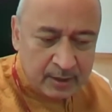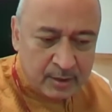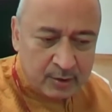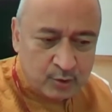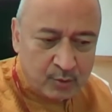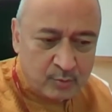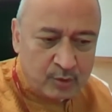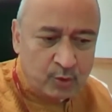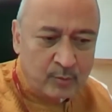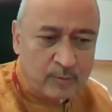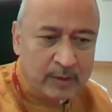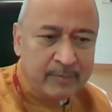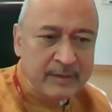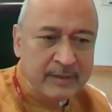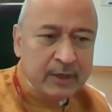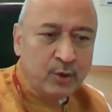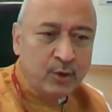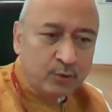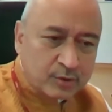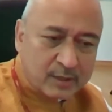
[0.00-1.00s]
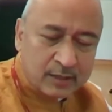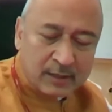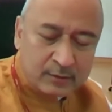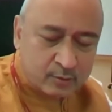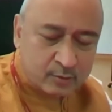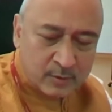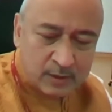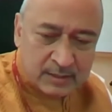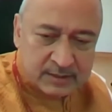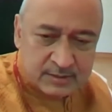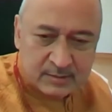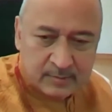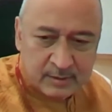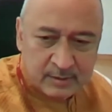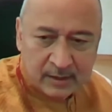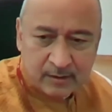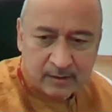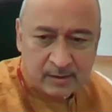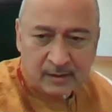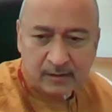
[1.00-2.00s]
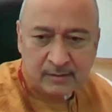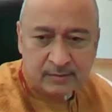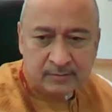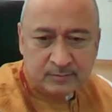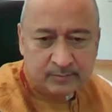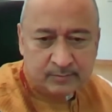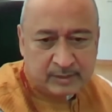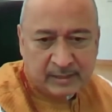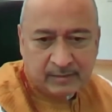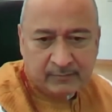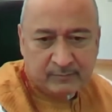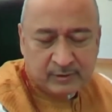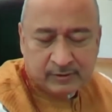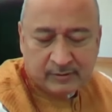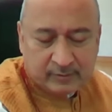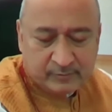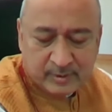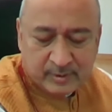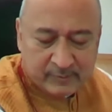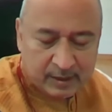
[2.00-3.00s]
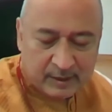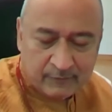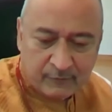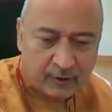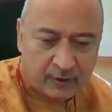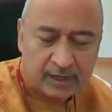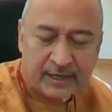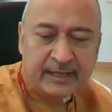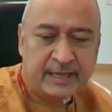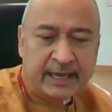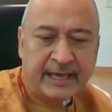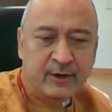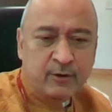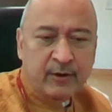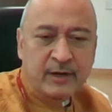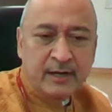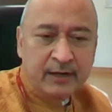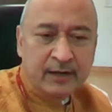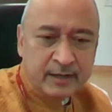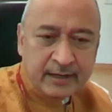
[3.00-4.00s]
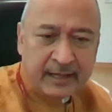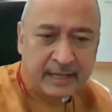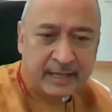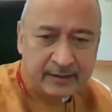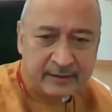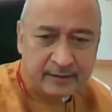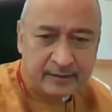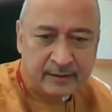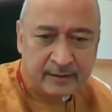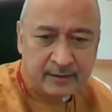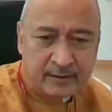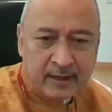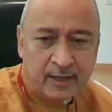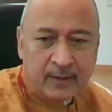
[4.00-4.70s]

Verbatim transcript: you, you may be neutral towards uh, a foreign carrier or Indian carrier.